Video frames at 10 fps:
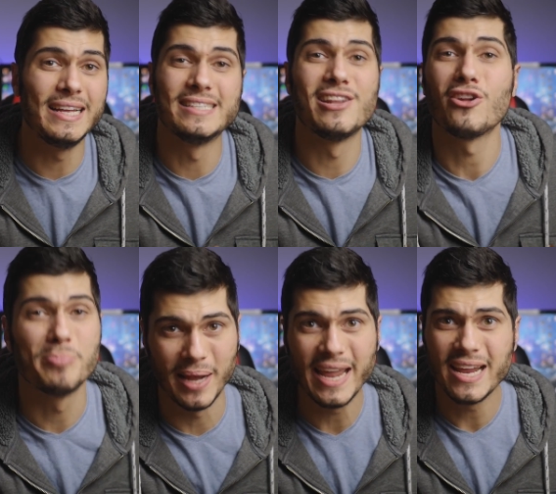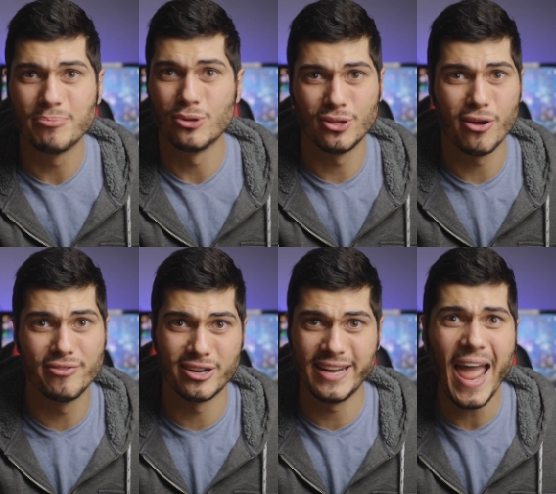it's not playable
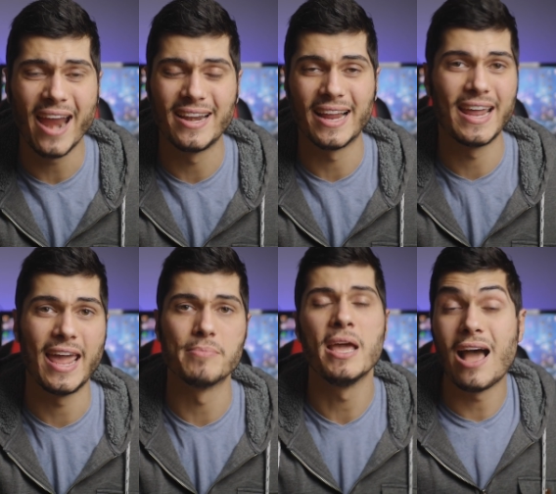over there, that game.